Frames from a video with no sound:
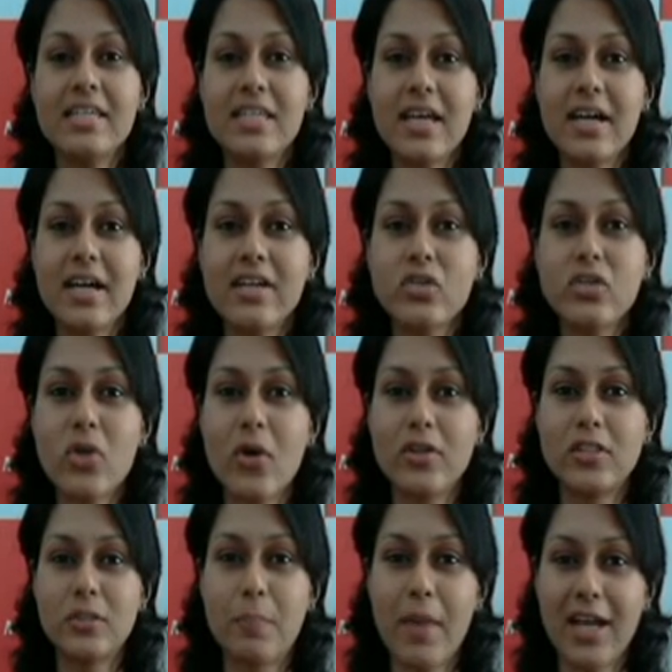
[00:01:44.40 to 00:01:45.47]
surged
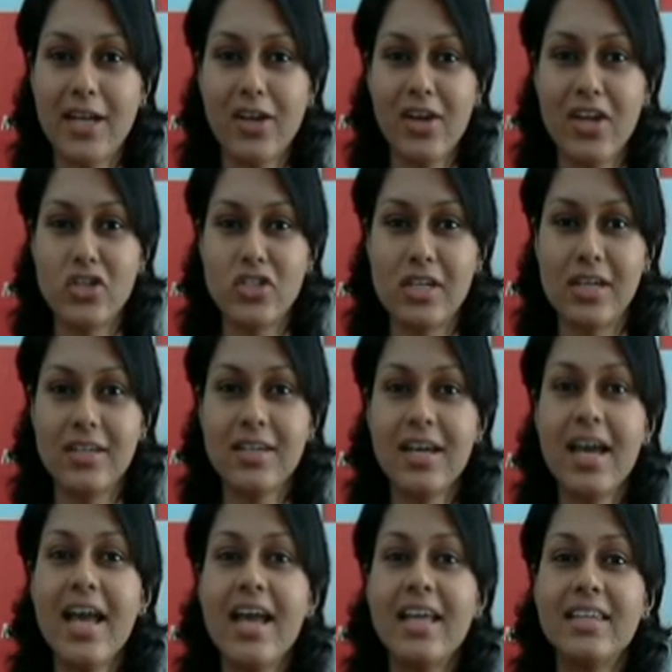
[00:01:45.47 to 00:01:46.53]
on speculation
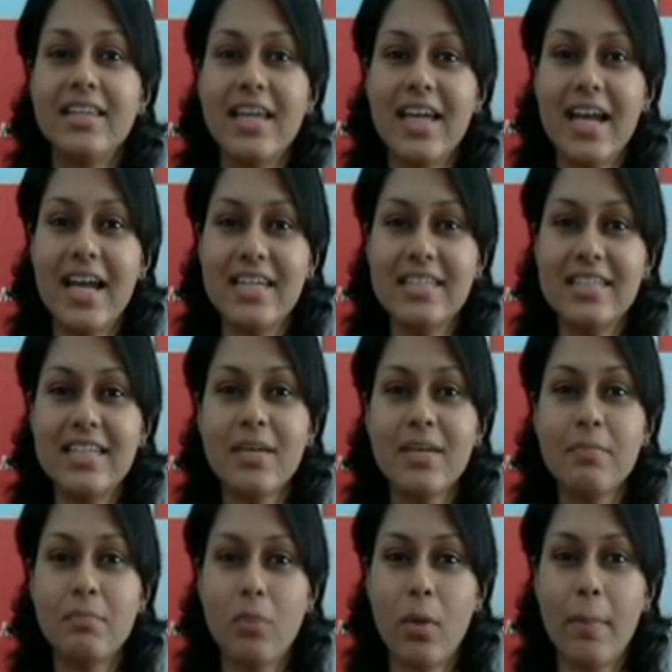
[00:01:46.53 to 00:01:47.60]
the
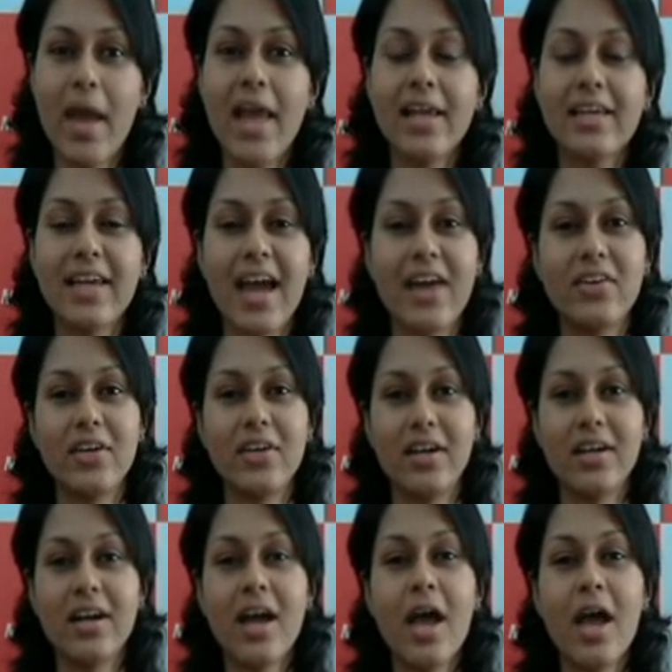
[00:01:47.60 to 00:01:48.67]
Indian mobile
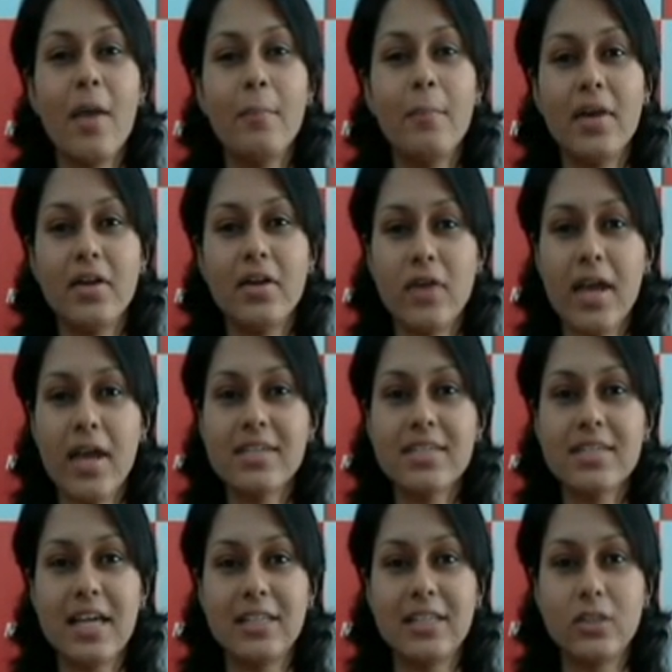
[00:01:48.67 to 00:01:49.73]
carrier may
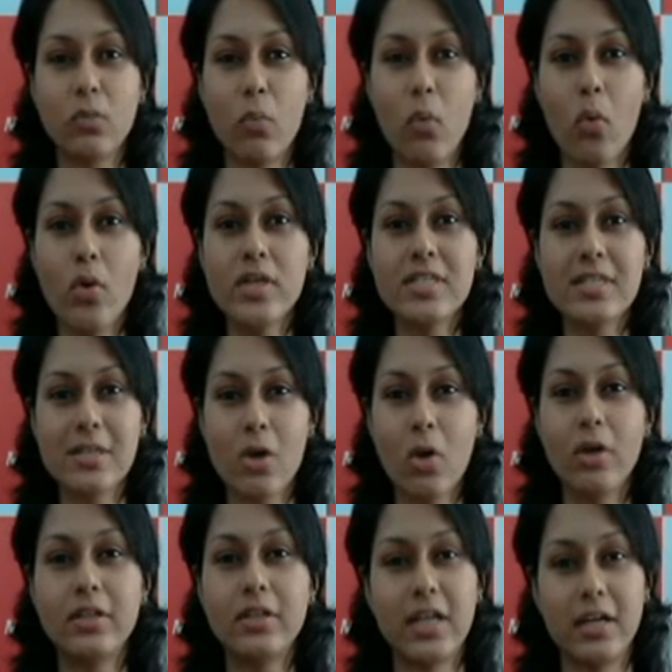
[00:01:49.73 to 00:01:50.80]
raise its voice
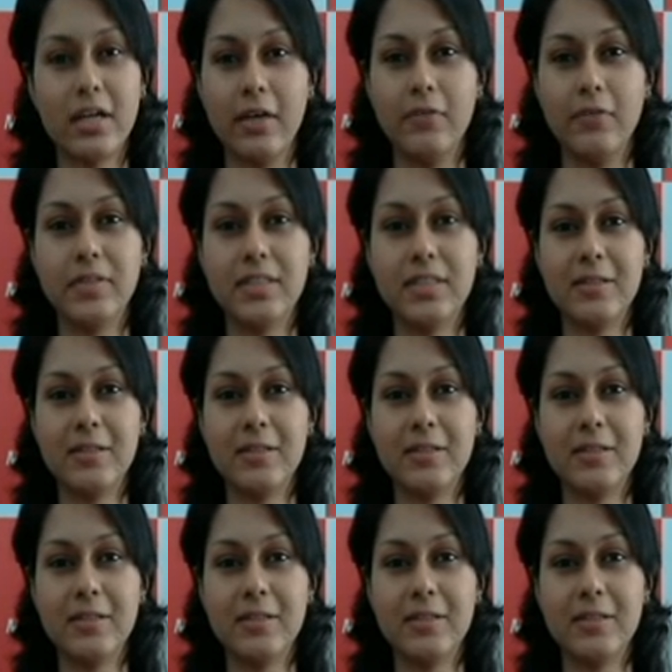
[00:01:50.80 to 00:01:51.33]
call tariffs.